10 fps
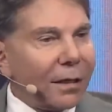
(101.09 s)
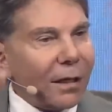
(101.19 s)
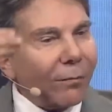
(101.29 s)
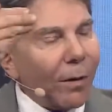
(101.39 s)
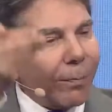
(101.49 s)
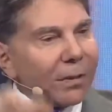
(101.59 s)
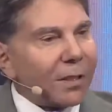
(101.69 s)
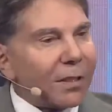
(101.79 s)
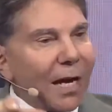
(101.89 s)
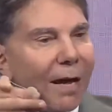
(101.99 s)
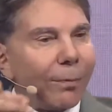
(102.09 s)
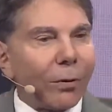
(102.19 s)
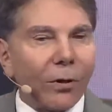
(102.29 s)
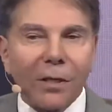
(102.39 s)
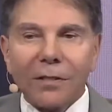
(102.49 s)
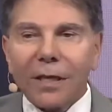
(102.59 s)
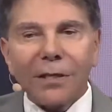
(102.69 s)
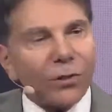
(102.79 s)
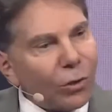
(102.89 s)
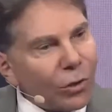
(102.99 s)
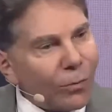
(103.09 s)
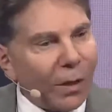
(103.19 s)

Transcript: come up and stop her and say, "Excuse